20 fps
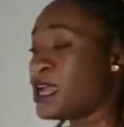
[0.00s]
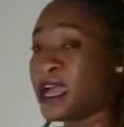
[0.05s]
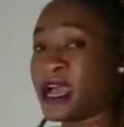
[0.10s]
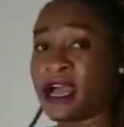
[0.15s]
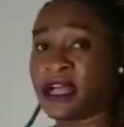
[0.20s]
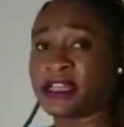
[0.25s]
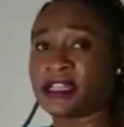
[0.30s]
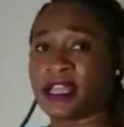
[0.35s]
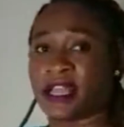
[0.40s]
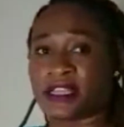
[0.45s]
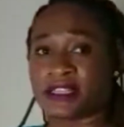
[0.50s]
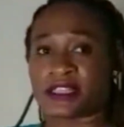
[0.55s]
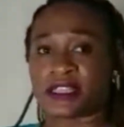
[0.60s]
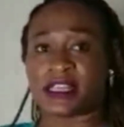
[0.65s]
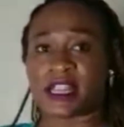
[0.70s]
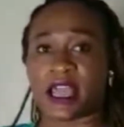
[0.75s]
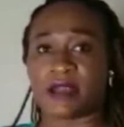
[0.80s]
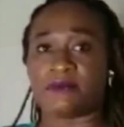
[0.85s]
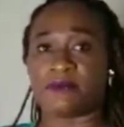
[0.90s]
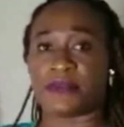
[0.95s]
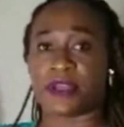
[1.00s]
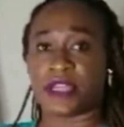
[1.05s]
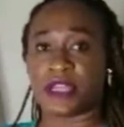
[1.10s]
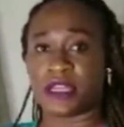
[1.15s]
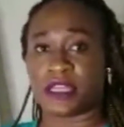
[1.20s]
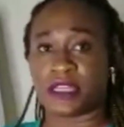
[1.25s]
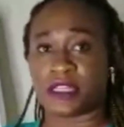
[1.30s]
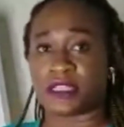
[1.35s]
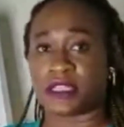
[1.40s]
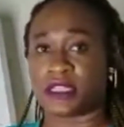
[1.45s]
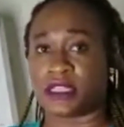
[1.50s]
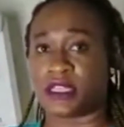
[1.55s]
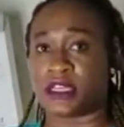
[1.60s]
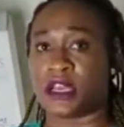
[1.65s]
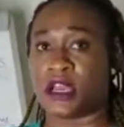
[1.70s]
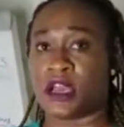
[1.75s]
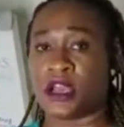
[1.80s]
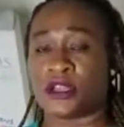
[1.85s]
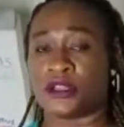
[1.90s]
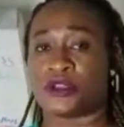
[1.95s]
And there is inability
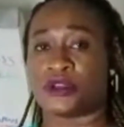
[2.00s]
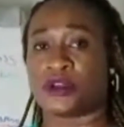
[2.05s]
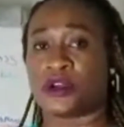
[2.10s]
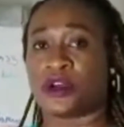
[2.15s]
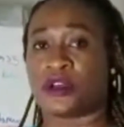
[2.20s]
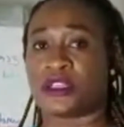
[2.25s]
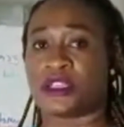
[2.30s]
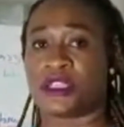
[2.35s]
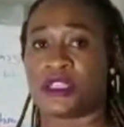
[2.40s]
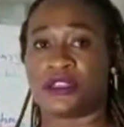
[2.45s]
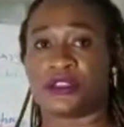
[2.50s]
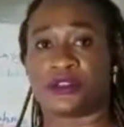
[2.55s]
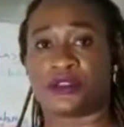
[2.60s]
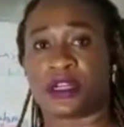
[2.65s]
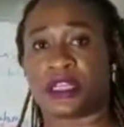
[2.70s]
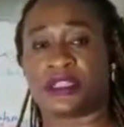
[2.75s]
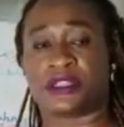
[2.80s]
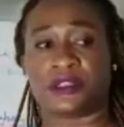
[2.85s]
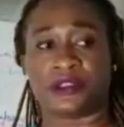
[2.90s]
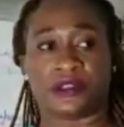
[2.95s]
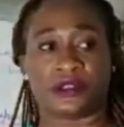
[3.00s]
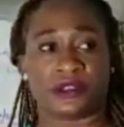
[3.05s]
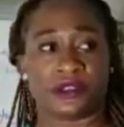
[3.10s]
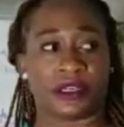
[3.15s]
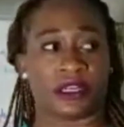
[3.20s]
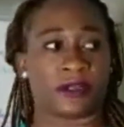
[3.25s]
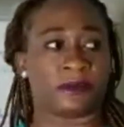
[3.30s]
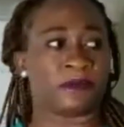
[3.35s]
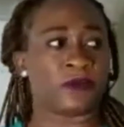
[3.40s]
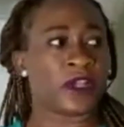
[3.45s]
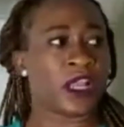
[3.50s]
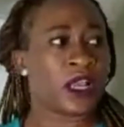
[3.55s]
to concentrate urine.